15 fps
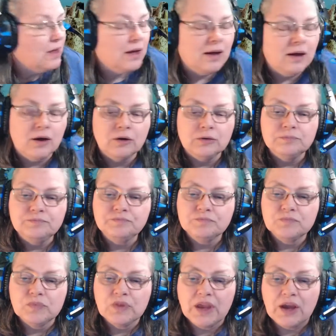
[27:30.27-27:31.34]

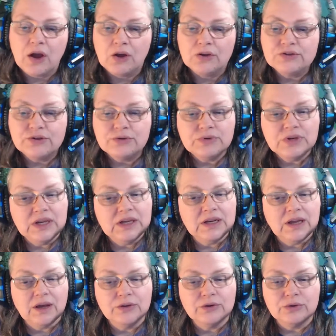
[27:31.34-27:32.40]
They also need
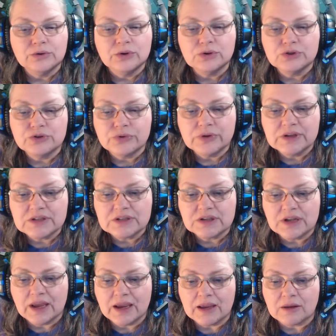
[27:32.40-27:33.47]
other nutrients
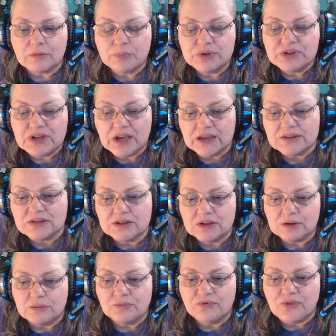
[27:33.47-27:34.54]
like
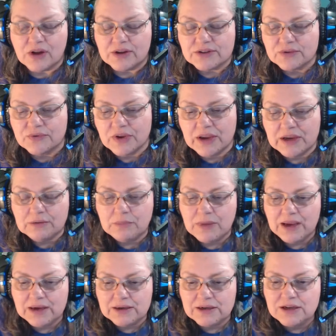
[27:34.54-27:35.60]
potassium, phosphate,
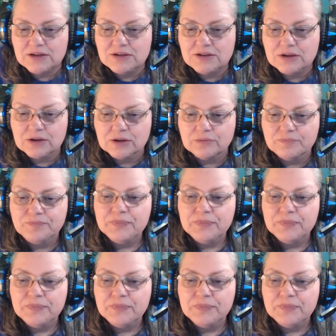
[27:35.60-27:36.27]
magnesium,